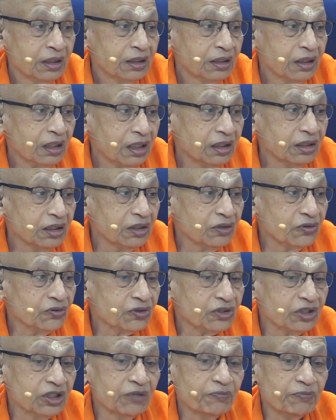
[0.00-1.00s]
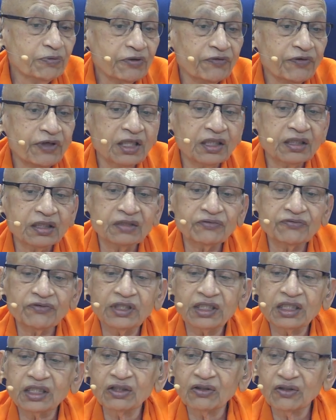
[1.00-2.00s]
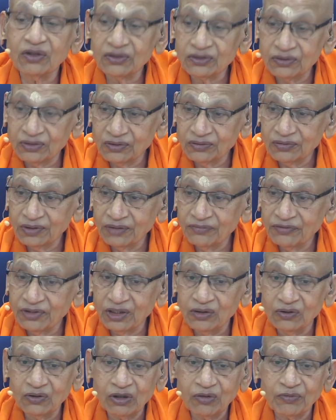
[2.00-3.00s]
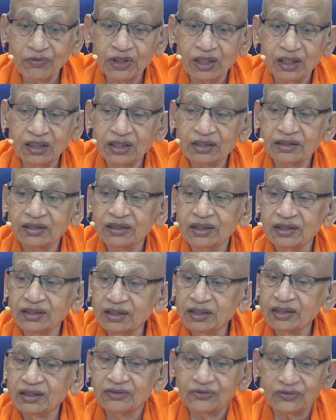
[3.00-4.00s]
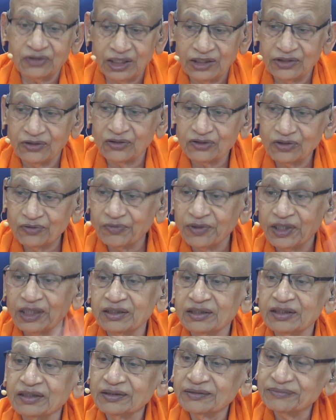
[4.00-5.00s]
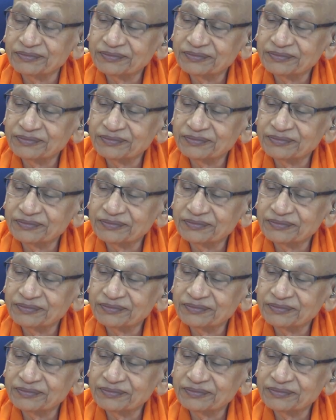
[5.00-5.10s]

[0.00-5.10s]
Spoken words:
The anya drushti prevails in waking also, when I look upon others as anya, so that is also bhranti.